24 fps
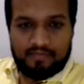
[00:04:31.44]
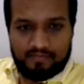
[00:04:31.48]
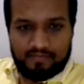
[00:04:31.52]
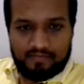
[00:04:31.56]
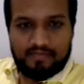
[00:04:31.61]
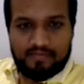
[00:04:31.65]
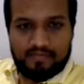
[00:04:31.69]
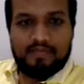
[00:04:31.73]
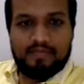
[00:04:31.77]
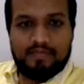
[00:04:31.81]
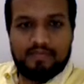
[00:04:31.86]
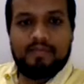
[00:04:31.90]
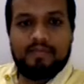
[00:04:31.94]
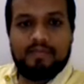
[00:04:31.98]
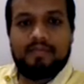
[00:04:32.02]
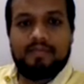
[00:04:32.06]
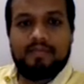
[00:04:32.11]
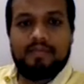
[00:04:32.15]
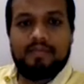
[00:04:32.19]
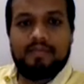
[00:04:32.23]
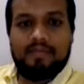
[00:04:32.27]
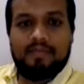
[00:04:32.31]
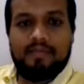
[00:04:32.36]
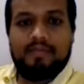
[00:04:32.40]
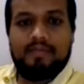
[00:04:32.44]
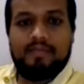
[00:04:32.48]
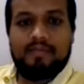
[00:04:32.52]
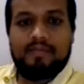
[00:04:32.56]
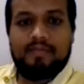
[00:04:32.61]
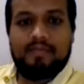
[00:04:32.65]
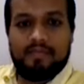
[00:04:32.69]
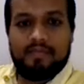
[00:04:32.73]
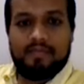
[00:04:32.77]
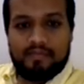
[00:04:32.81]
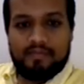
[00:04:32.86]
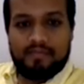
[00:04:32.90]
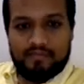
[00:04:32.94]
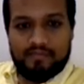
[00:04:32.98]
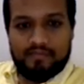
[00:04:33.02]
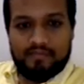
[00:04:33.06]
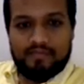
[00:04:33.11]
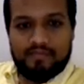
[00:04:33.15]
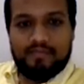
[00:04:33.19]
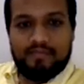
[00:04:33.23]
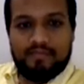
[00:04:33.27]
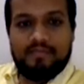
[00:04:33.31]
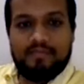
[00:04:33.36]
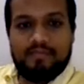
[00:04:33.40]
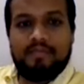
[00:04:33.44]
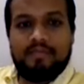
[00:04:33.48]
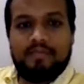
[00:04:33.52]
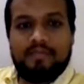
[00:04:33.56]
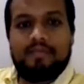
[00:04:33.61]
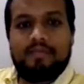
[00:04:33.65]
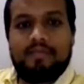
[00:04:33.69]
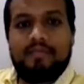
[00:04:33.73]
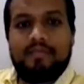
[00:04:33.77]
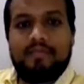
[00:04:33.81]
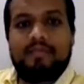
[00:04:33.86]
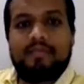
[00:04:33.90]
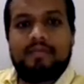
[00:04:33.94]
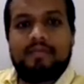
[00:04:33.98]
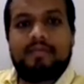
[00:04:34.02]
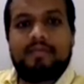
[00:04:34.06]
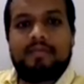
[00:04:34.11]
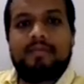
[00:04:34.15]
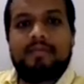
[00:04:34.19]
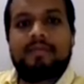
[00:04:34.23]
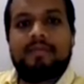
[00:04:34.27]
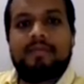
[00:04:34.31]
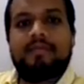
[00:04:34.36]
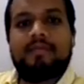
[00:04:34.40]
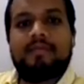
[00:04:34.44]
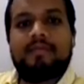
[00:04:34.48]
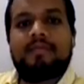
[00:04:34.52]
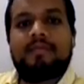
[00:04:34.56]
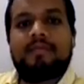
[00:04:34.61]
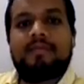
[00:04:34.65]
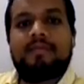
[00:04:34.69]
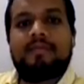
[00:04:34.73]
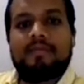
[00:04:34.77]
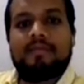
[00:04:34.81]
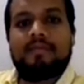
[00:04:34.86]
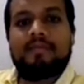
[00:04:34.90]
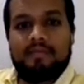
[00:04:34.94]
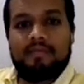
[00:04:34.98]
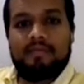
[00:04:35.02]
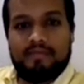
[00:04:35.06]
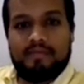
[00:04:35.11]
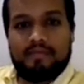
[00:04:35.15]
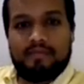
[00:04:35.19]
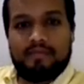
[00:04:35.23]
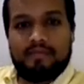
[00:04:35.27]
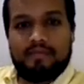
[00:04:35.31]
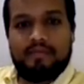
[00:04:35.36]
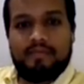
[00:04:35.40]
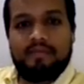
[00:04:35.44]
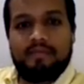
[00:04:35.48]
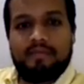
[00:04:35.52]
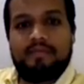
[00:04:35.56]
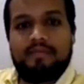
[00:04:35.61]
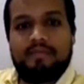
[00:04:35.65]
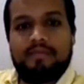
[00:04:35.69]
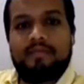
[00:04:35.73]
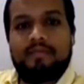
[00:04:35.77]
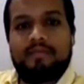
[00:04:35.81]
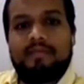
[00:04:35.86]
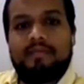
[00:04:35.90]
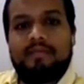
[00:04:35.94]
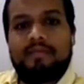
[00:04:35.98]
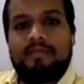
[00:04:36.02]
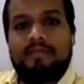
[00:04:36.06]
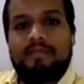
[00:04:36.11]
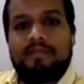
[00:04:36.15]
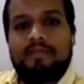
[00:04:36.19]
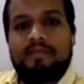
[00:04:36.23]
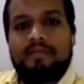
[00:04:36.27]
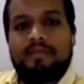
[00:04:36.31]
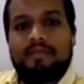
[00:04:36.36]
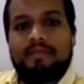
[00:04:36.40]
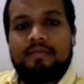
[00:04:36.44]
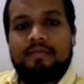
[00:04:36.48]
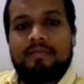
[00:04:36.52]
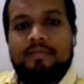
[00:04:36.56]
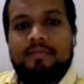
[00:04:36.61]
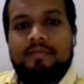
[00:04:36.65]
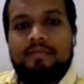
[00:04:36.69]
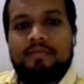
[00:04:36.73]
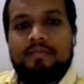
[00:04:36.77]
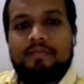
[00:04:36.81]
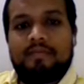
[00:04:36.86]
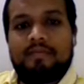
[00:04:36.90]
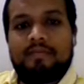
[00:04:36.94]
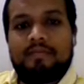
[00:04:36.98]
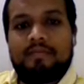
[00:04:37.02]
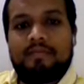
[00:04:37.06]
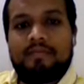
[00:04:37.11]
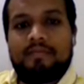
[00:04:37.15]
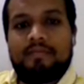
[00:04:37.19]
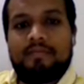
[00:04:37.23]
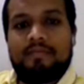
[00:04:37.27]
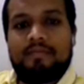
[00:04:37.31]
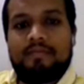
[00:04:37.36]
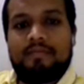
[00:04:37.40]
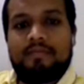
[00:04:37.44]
This person isn't speaking.